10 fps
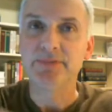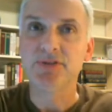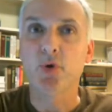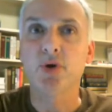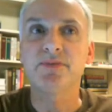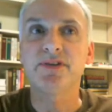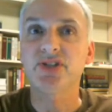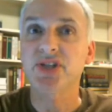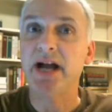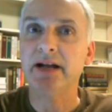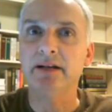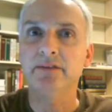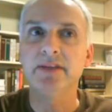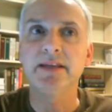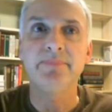absorbs the shock
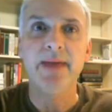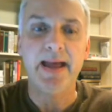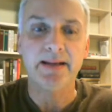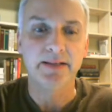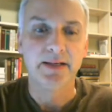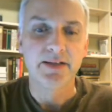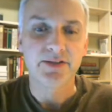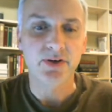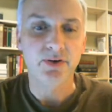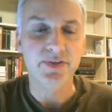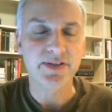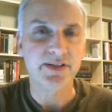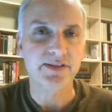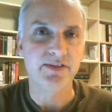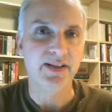of the impact. So this
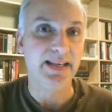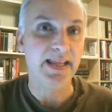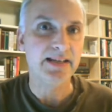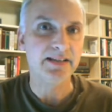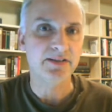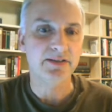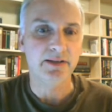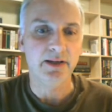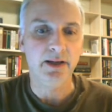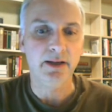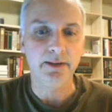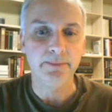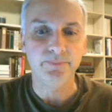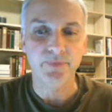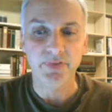is the latest
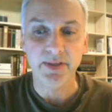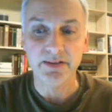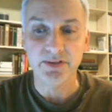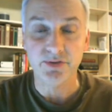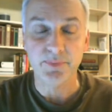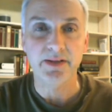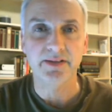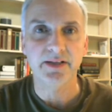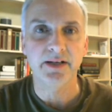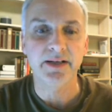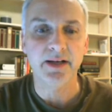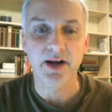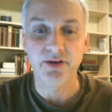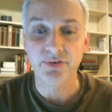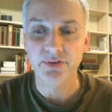things. There's been a study at
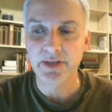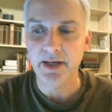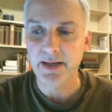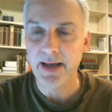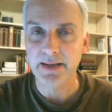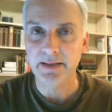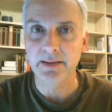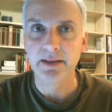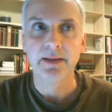Harvard done on it.